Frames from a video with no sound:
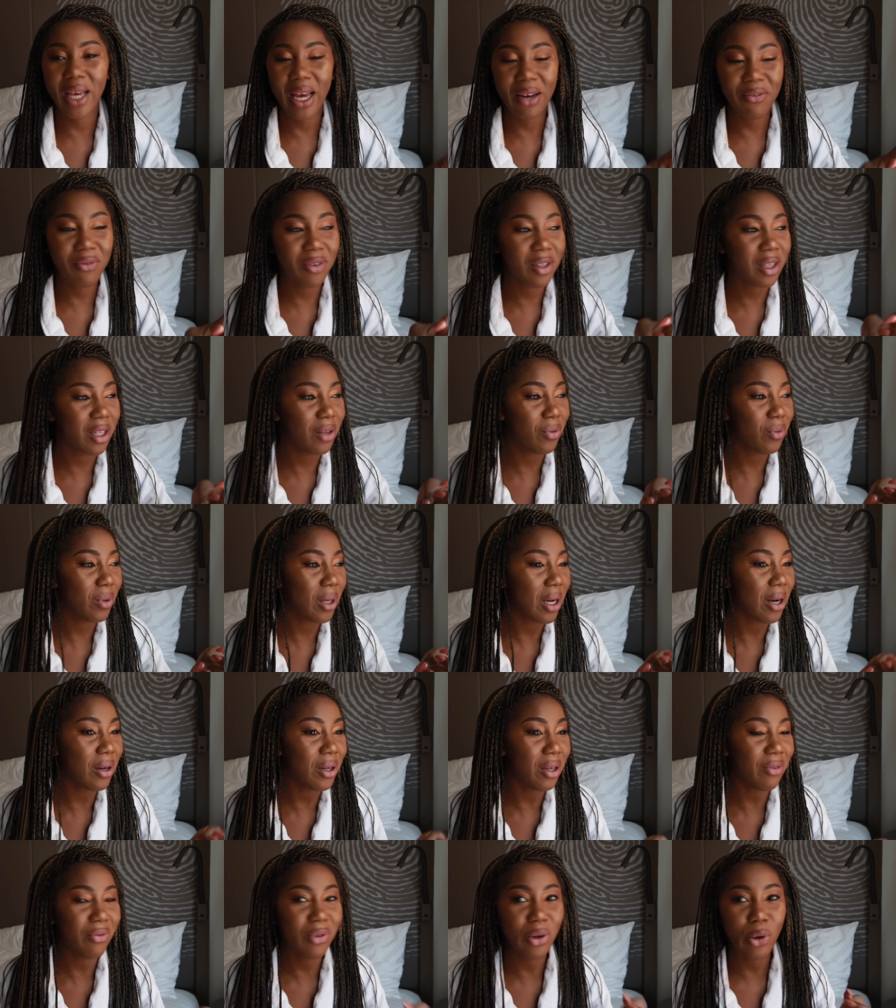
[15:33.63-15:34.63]
everything
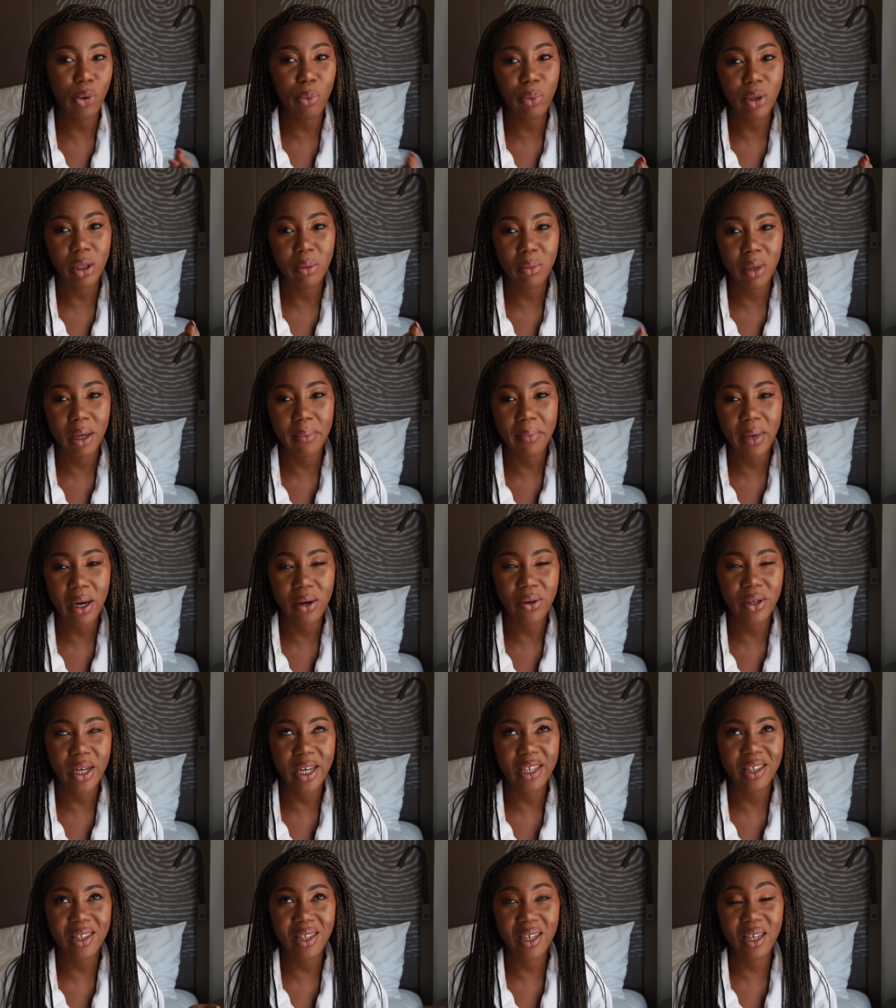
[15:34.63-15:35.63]
without even opening my mouth,
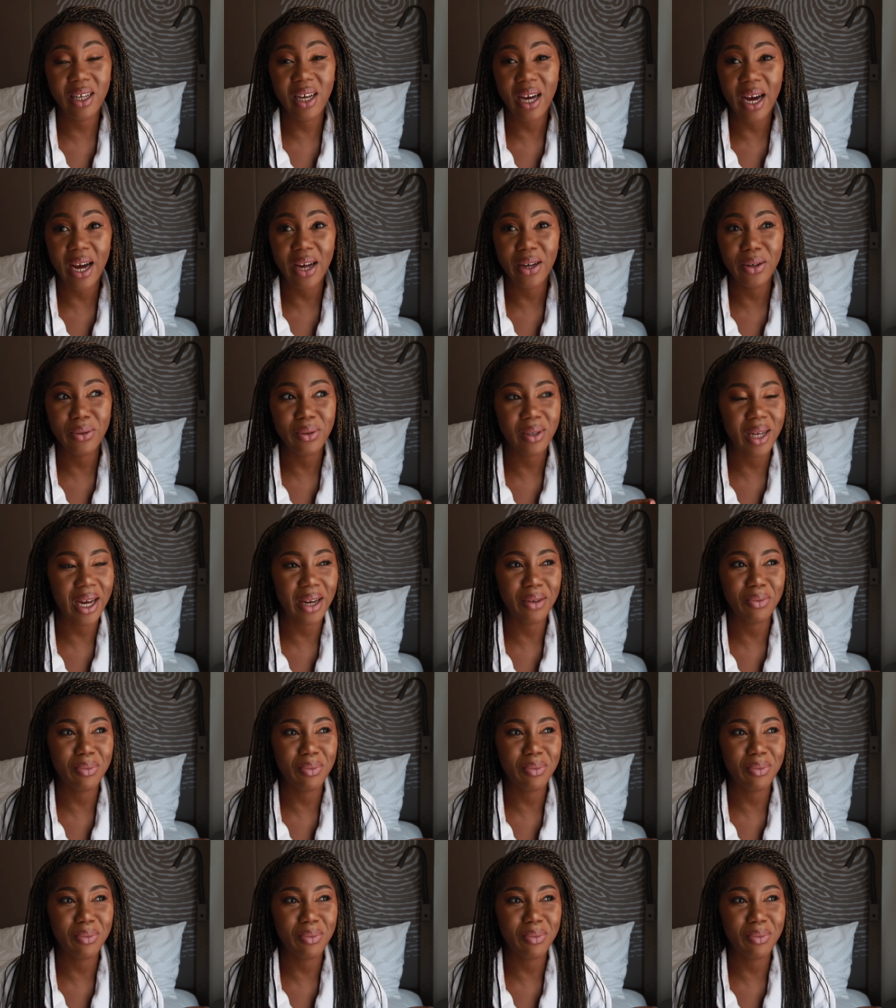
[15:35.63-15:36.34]
I think I'm